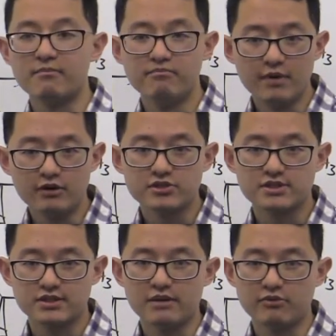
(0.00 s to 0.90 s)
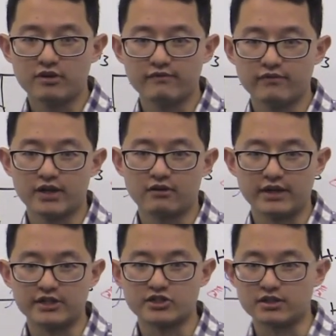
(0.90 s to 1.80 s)
the most stable
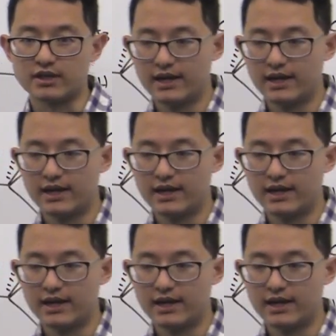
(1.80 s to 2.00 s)
configuration.